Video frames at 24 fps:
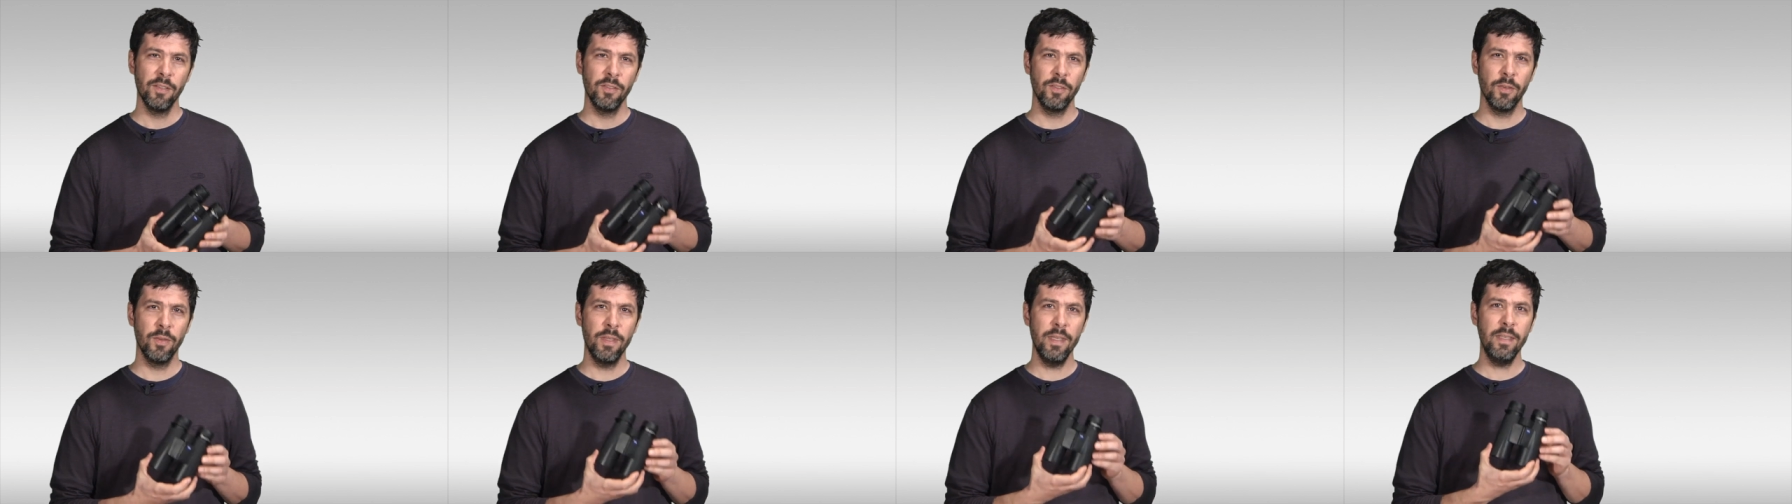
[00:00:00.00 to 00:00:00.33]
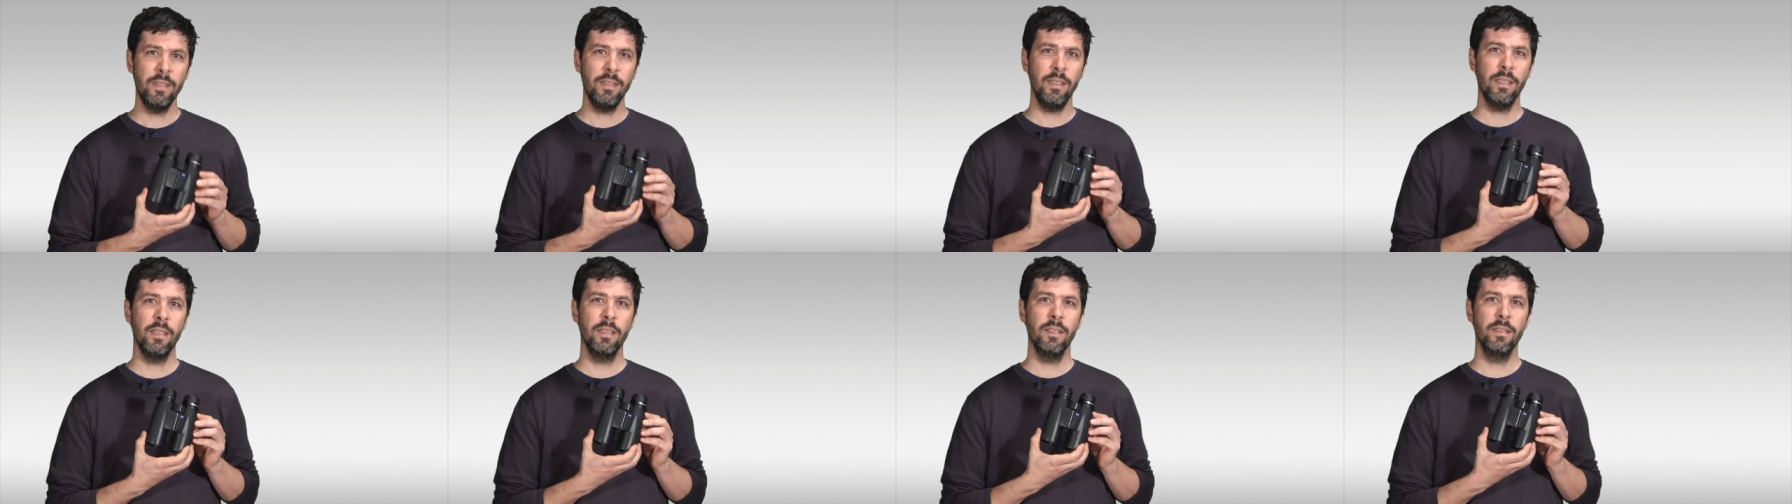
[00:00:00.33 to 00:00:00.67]
So
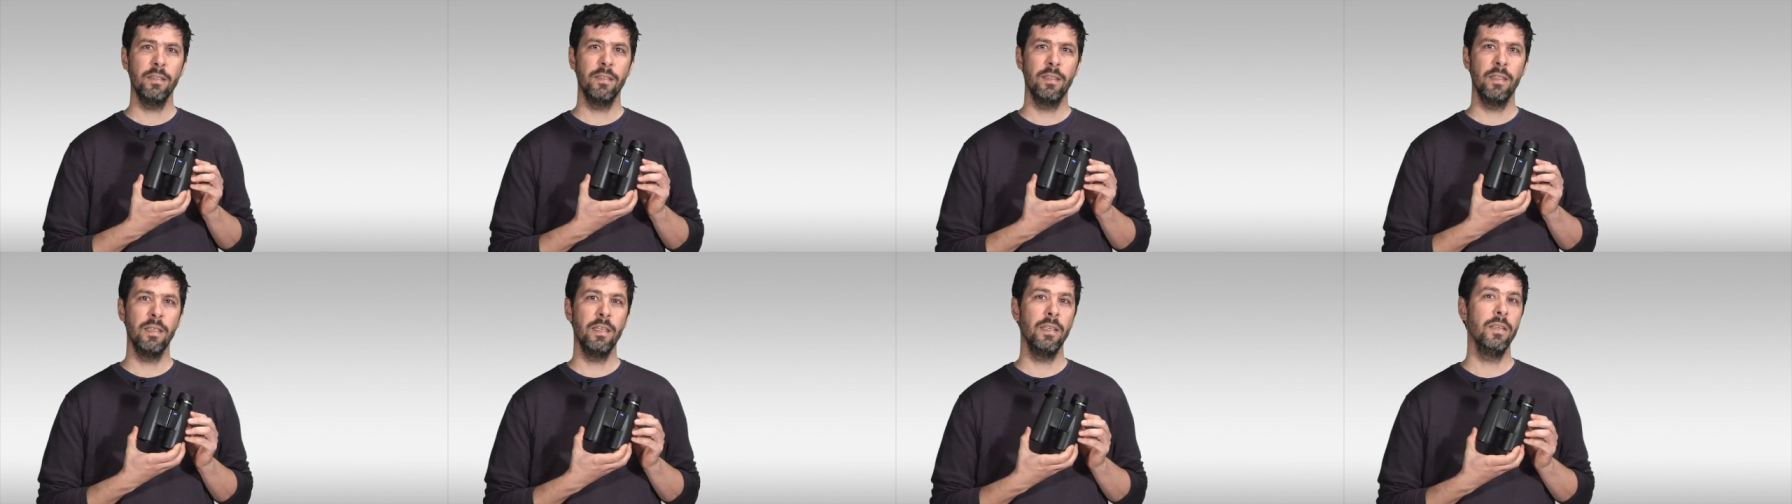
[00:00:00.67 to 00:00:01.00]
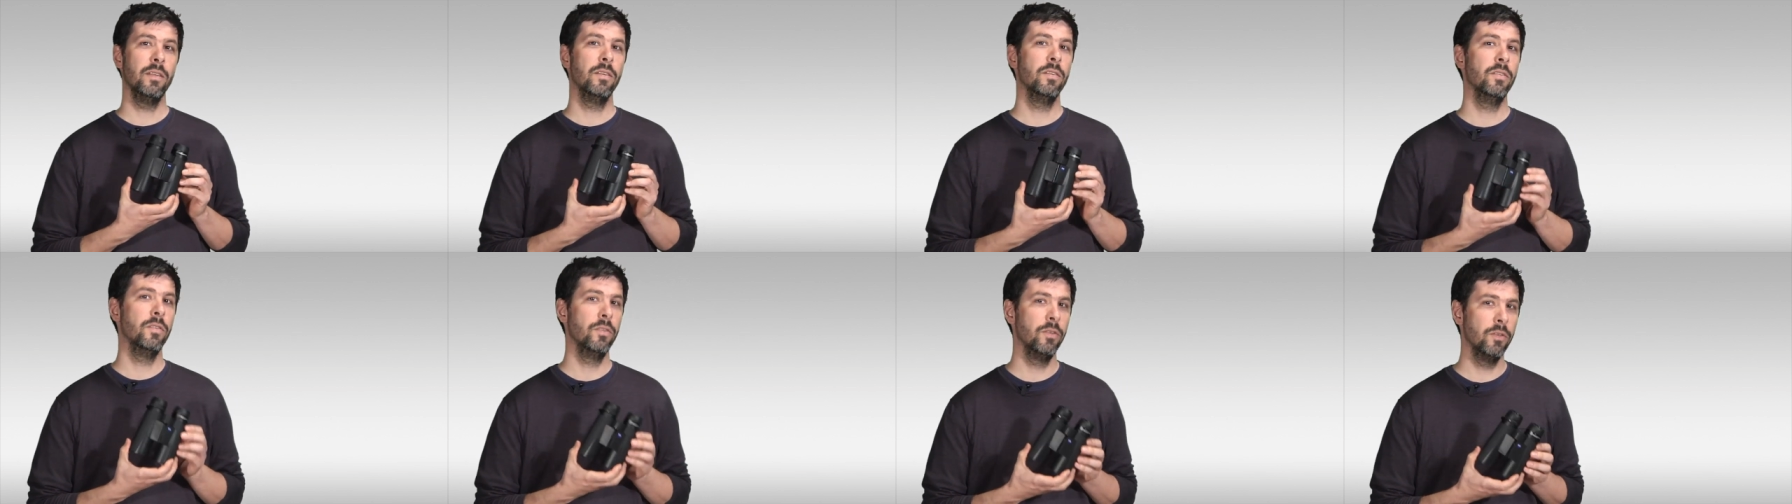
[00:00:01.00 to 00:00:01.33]
this is
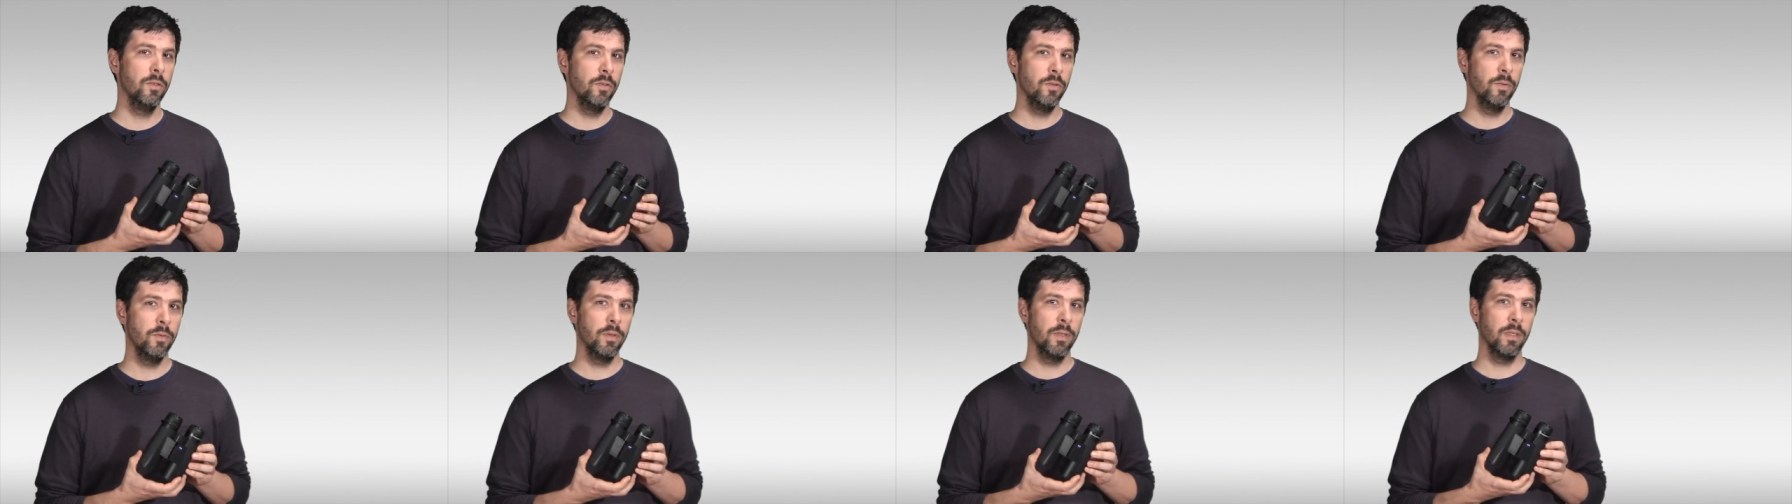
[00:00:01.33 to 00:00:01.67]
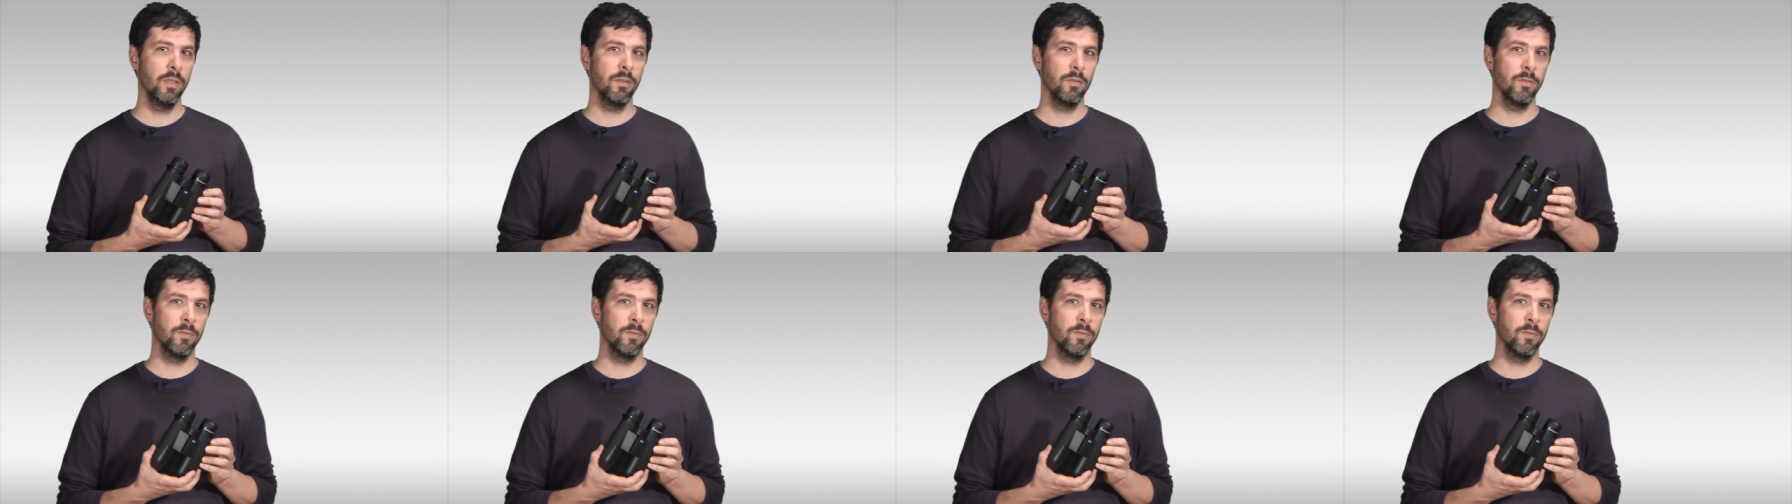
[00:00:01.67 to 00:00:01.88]
the new